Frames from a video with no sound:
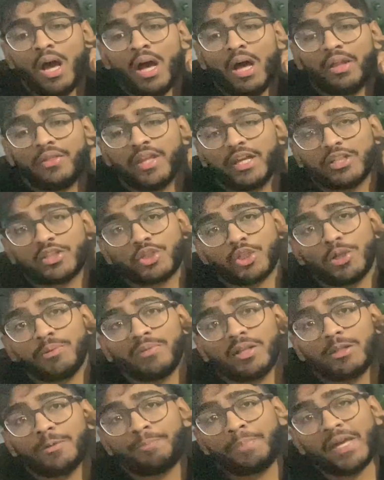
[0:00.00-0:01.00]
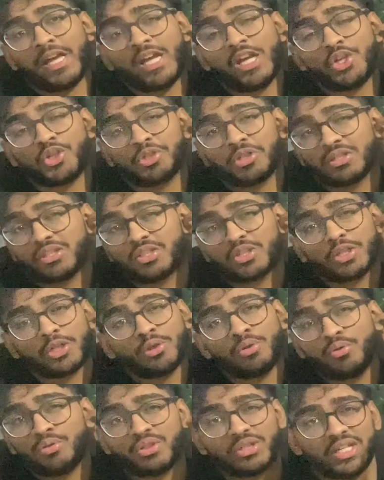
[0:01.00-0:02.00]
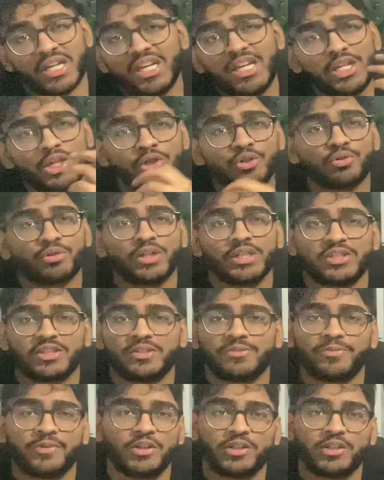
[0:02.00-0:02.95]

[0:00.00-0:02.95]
They assume that the patient's too dangerous for